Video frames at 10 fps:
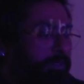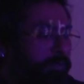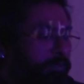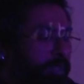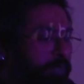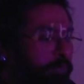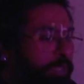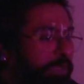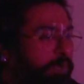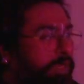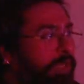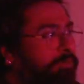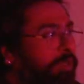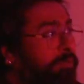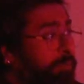when we are talking
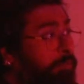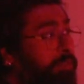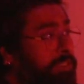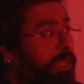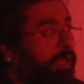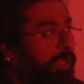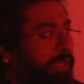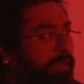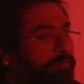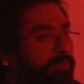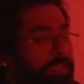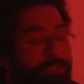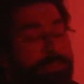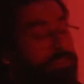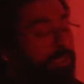about the People's Archive, and
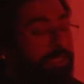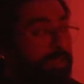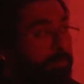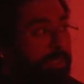especially in a place